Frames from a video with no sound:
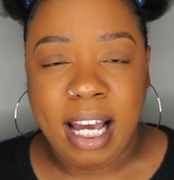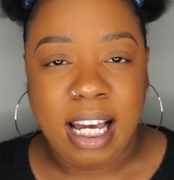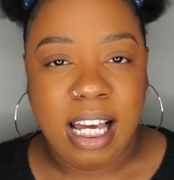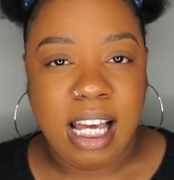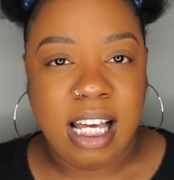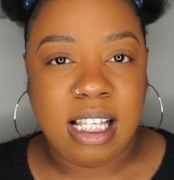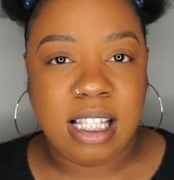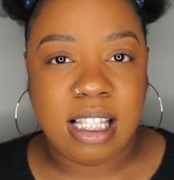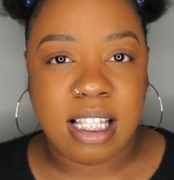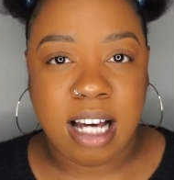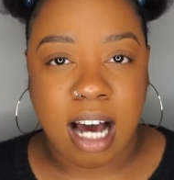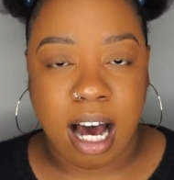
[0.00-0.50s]

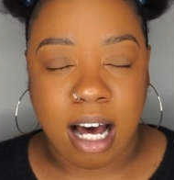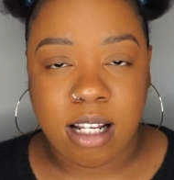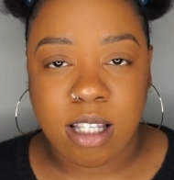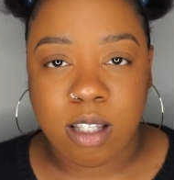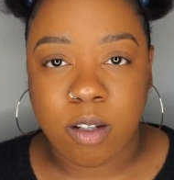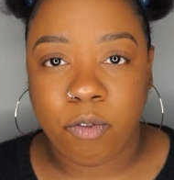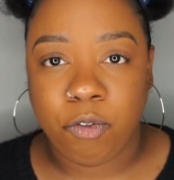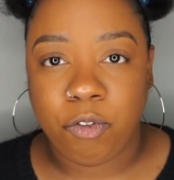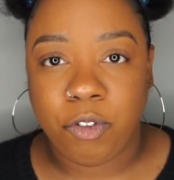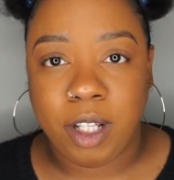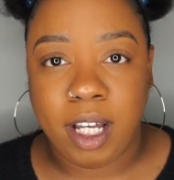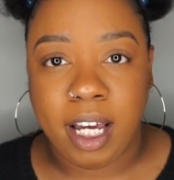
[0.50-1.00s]
He's got
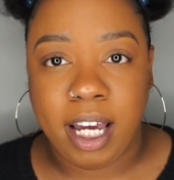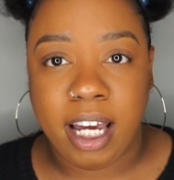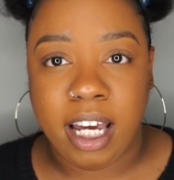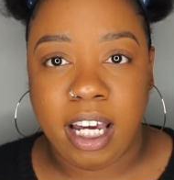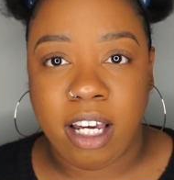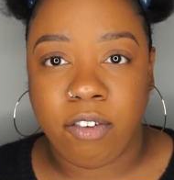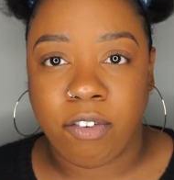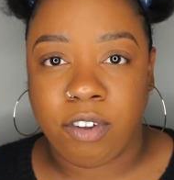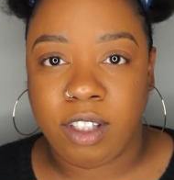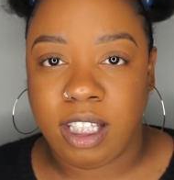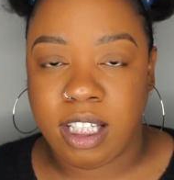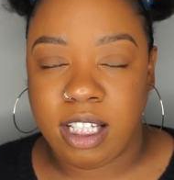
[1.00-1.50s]
some
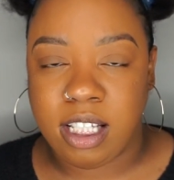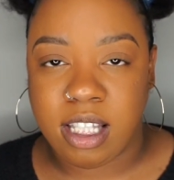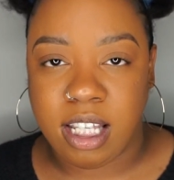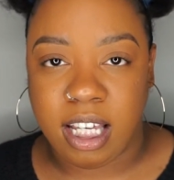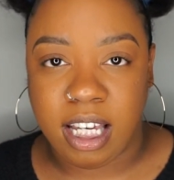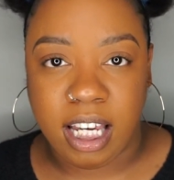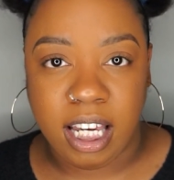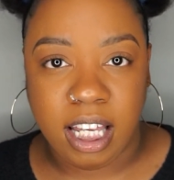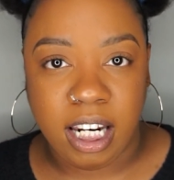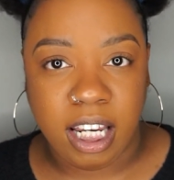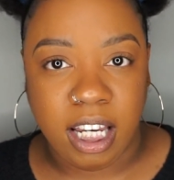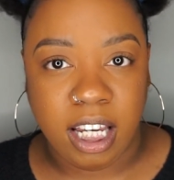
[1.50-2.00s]
flave. he's in
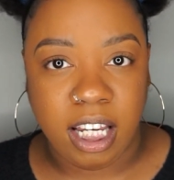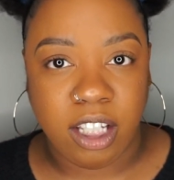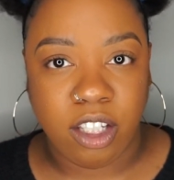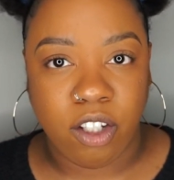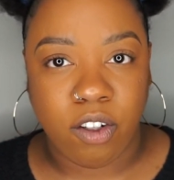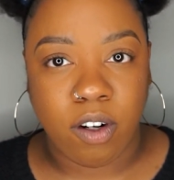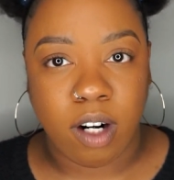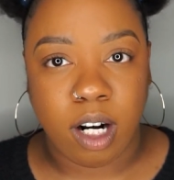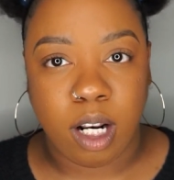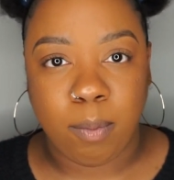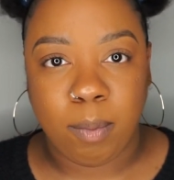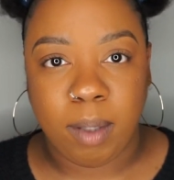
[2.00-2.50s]
it.
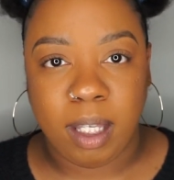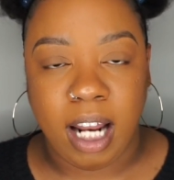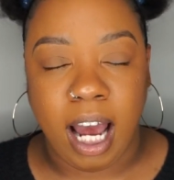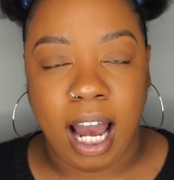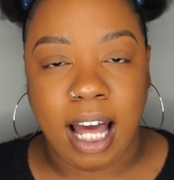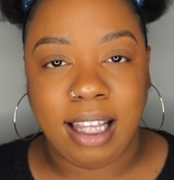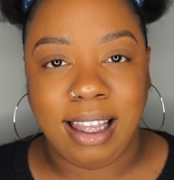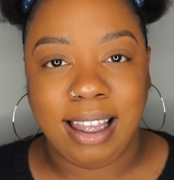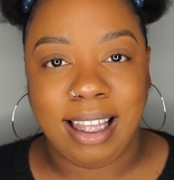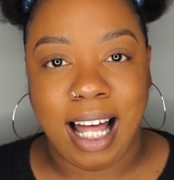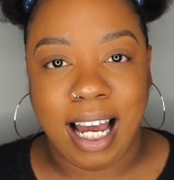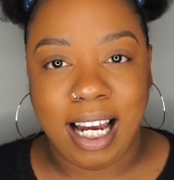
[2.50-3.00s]
You know what I mean?
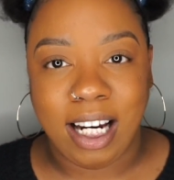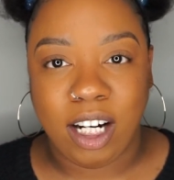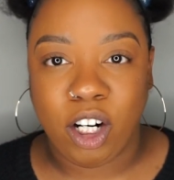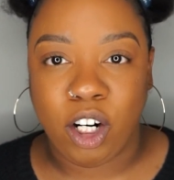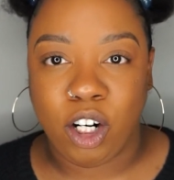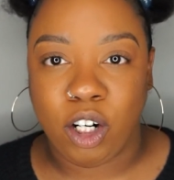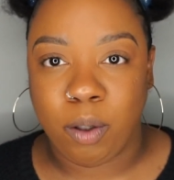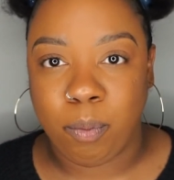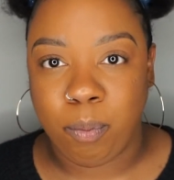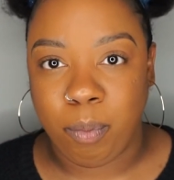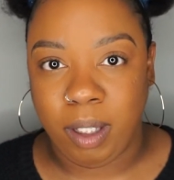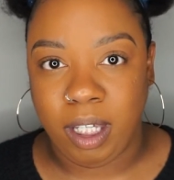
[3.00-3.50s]
I like her